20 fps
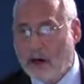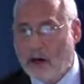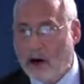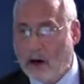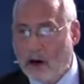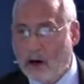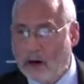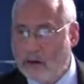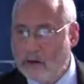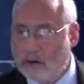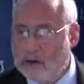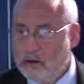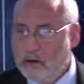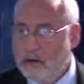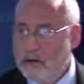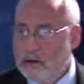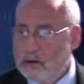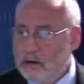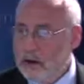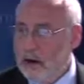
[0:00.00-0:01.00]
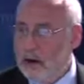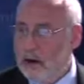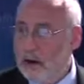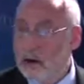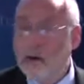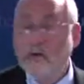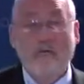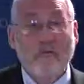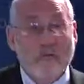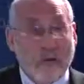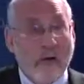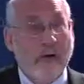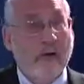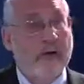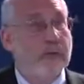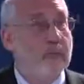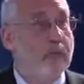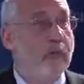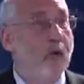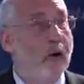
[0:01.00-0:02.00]
are very
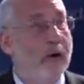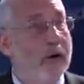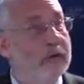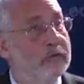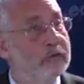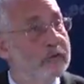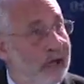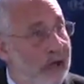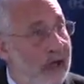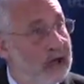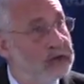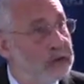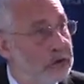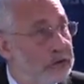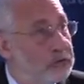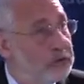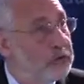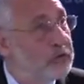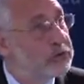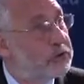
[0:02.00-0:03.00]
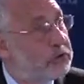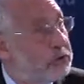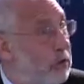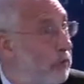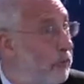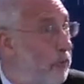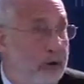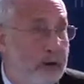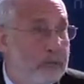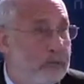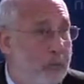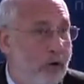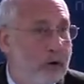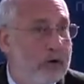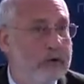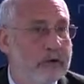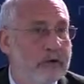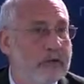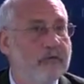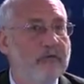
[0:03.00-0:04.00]
important. Financial institutions are very important to the